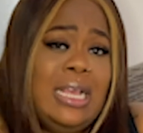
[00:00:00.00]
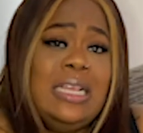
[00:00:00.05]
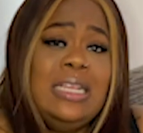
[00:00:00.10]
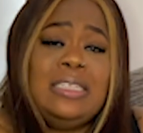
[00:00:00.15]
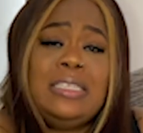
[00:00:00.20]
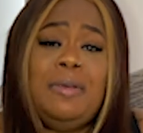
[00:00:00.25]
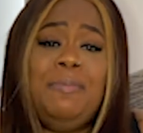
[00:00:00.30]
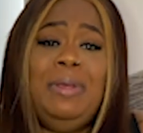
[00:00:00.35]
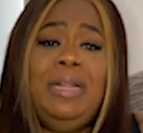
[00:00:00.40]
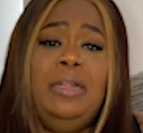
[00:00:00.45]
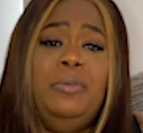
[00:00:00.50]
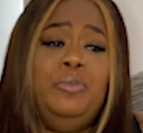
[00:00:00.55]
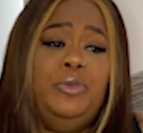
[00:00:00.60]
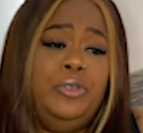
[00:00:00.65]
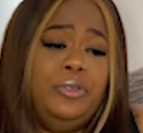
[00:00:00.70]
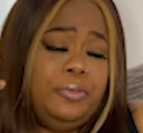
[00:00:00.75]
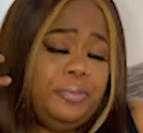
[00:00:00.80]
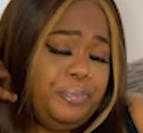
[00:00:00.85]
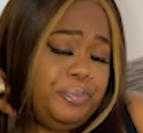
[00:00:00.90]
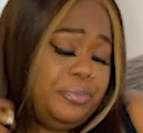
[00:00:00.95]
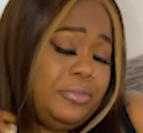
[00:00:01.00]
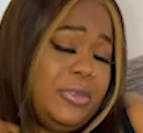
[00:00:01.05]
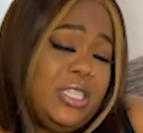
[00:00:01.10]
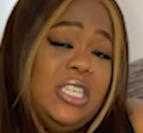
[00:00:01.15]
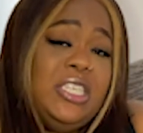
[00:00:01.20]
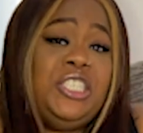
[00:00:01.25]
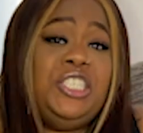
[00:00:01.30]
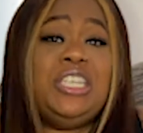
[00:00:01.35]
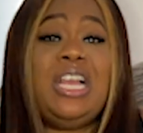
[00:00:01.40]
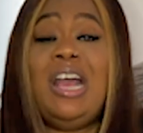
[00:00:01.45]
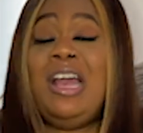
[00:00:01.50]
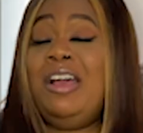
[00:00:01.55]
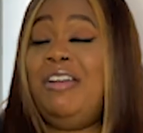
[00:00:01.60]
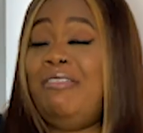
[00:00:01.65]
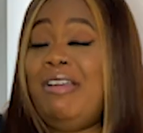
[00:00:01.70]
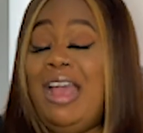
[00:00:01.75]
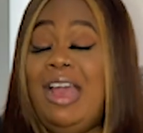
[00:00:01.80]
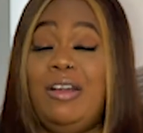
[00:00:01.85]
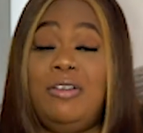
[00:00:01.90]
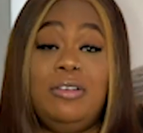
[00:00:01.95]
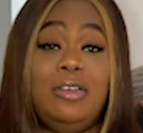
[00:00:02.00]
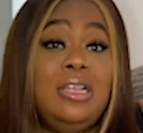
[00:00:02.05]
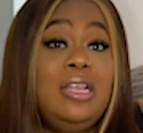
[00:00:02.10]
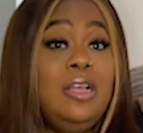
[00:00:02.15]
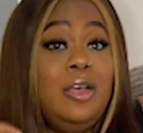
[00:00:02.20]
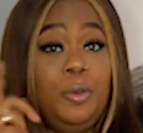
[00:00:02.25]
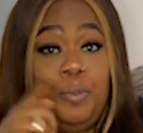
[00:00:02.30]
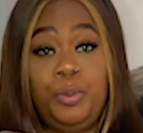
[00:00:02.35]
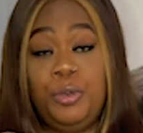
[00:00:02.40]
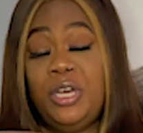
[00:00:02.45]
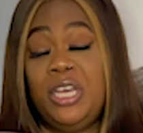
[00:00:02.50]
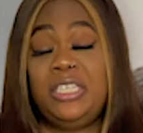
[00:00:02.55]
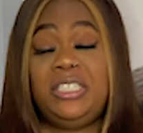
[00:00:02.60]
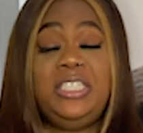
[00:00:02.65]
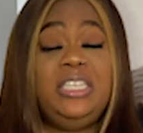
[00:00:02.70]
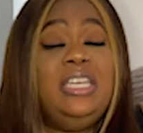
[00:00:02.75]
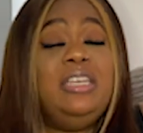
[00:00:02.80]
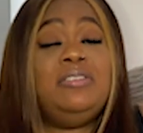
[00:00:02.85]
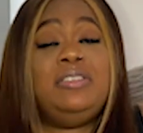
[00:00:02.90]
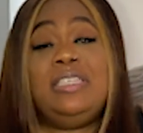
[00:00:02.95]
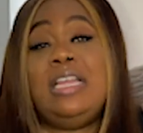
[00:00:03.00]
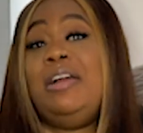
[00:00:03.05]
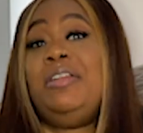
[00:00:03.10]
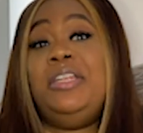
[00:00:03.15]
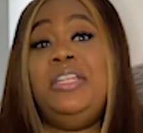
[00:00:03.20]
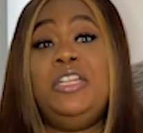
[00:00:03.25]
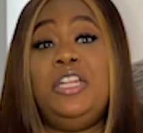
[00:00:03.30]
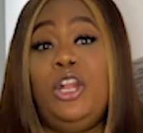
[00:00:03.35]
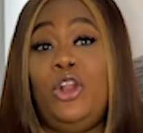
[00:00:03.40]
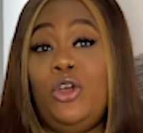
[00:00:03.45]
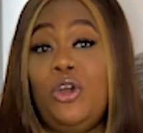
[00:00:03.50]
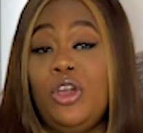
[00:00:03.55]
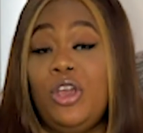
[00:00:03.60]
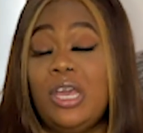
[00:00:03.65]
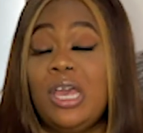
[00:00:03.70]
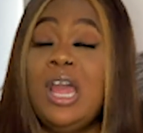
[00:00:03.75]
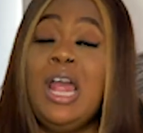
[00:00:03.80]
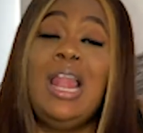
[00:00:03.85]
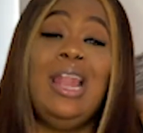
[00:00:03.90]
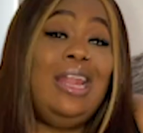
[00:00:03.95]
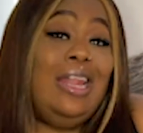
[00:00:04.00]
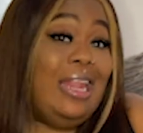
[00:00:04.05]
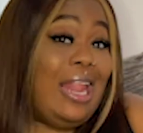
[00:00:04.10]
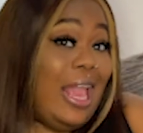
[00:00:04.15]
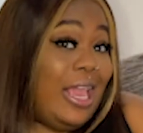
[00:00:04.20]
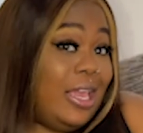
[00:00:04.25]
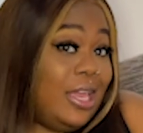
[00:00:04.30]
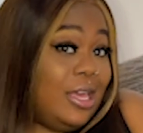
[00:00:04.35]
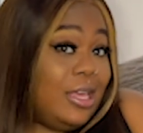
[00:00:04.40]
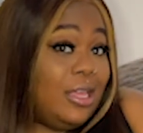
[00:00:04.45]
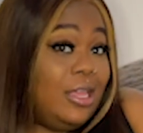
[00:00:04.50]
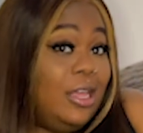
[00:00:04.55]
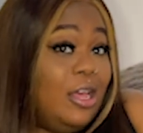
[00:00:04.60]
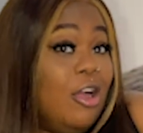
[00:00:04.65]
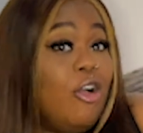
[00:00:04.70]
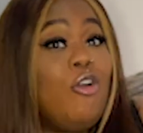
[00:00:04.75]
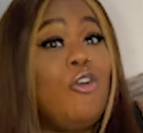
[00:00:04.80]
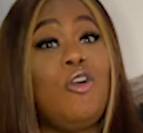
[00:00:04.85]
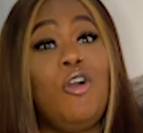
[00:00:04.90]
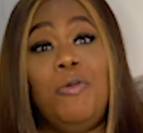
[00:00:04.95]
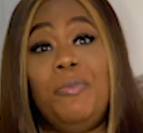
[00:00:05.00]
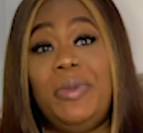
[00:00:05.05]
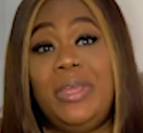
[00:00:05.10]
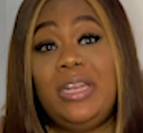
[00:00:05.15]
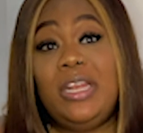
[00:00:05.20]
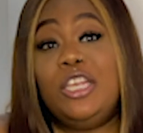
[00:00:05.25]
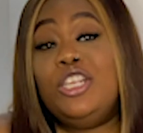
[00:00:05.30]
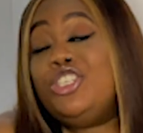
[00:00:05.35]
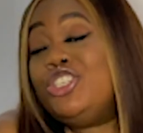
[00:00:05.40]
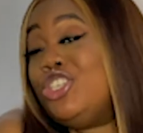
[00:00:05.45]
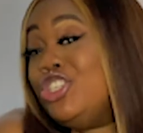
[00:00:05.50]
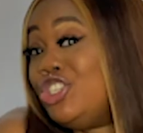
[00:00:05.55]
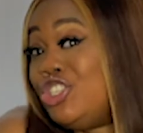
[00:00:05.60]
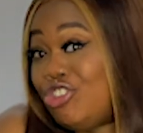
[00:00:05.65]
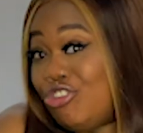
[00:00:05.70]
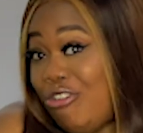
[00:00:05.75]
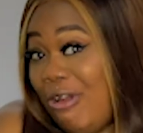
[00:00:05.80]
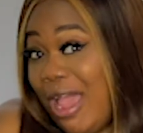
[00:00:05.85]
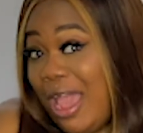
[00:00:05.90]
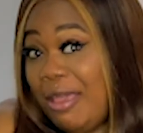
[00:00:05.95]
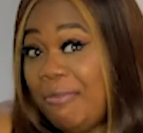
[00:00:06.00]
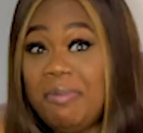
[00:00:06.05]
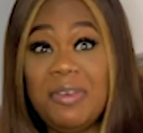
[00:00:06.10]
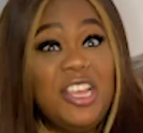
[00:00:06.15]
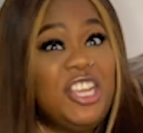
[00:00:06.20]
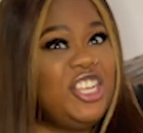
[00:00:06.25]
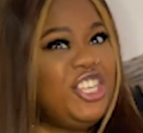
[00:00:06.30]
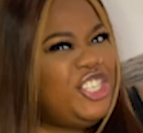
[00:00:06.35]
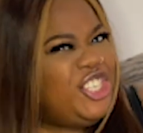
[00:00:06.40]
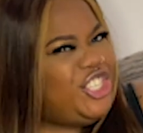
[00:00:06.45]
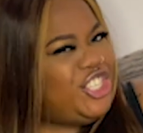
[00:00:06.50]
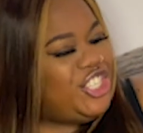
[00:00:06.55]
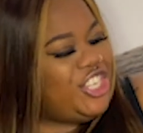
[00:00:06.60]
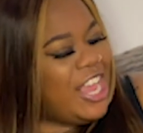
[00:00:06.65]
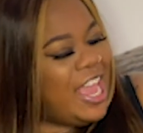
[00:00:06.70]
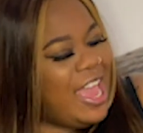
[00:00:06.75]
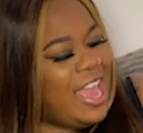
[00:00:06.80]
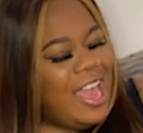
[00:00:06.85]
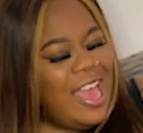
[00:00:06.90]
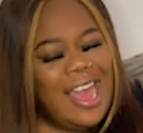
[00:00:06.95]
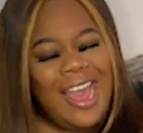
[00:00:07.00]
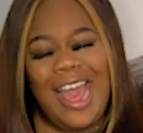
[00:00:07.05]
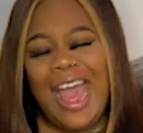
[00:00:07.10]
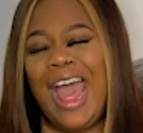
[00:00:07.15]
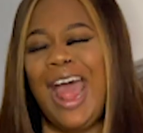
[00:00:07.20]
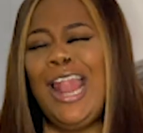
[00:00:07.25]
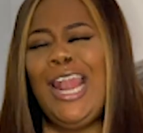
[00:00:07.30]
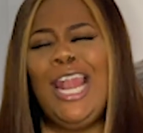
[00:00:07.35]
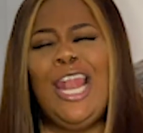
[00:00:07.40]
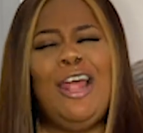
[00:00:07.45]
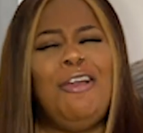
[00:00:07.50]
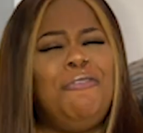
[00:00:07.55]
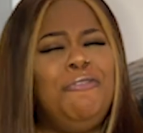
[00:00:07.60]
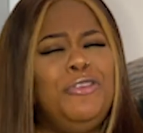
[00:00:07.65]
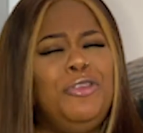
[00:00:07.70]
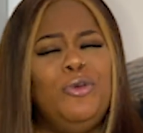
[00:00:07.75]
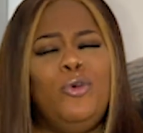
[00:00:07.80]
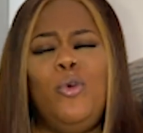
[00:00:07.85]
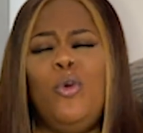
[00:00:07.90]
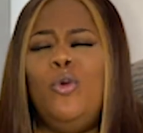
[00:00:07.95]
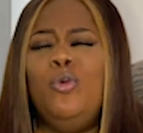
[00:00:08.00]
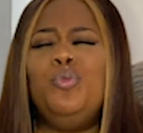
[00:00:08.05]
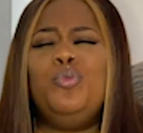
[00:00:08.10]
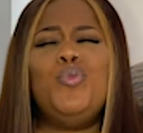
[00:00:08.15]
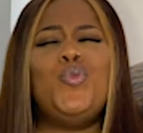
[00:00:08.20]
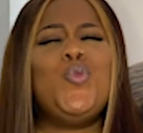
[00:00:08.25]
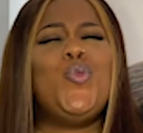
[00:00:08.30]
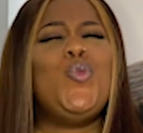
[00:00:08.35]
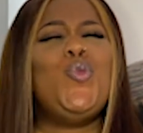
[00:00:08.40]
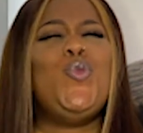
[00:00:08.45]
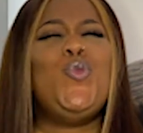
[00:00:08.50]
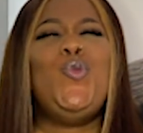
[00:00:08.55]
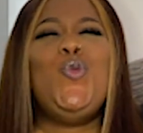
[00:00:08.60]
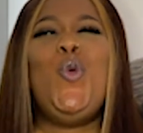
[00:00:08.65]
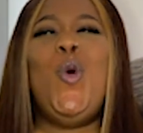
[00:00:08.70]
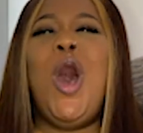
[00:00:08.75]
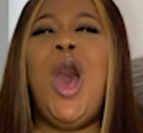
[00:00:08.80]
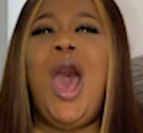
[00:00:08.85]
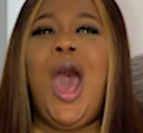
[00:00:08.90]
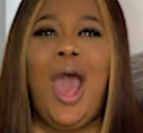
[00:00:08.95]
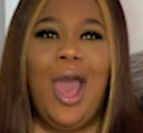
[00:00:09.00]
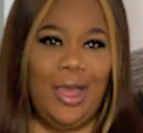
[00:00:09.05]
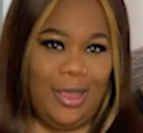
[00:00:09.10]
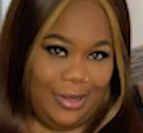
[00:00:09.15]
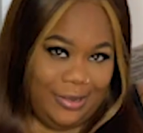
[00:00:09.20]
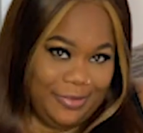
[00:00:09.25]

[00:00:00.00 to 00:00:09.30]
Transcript: So Bella Moore, shout her out. Put her details down in the log. Like, comment, subscribe, share. I love you all. Mwah.